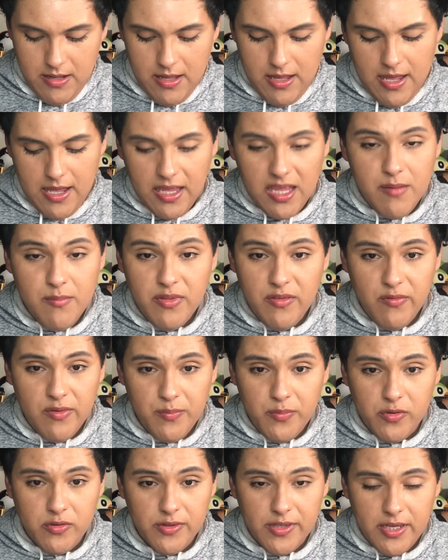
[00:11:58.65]
I can't believe we
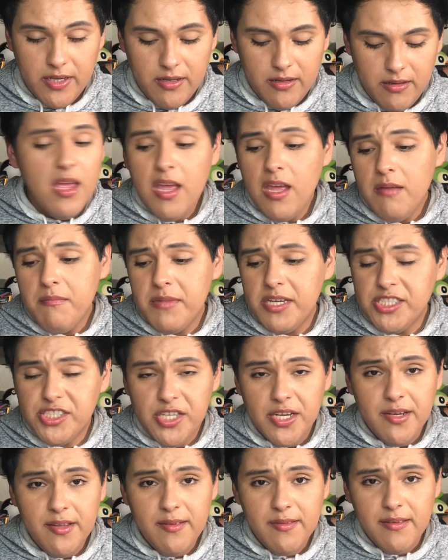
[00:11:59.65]
pulled that. My
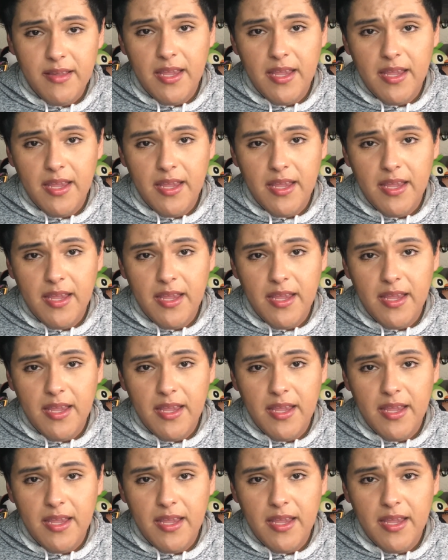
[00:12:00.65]
Jeunnies